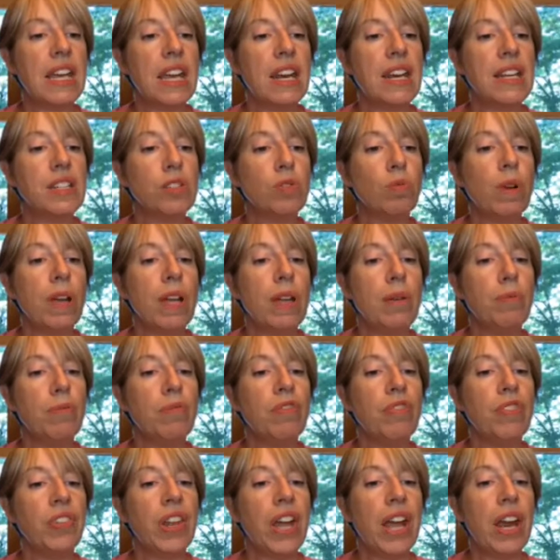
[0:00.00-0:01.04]
and its rim
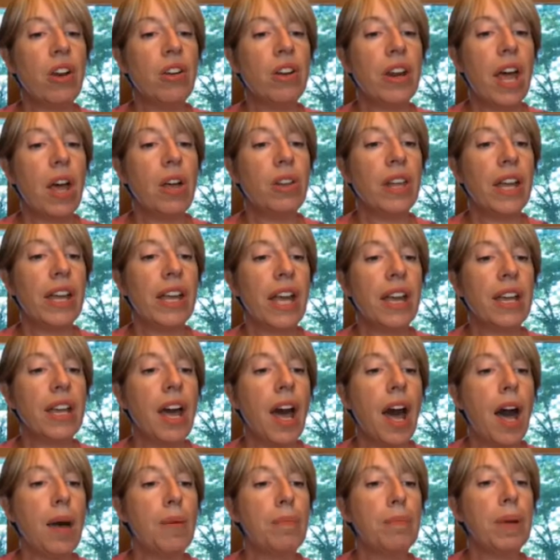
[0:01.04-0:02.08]
flared out like a
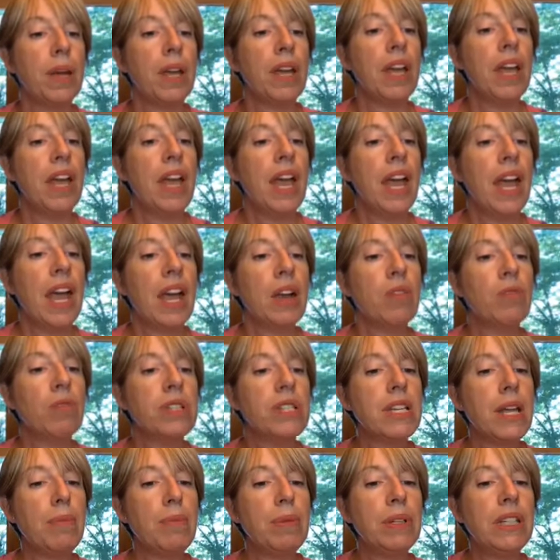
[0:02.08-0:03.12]
cup and
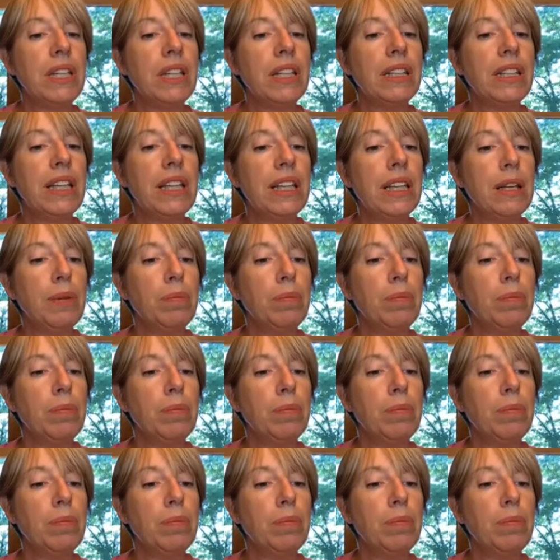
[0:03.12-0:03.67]
resembled a lily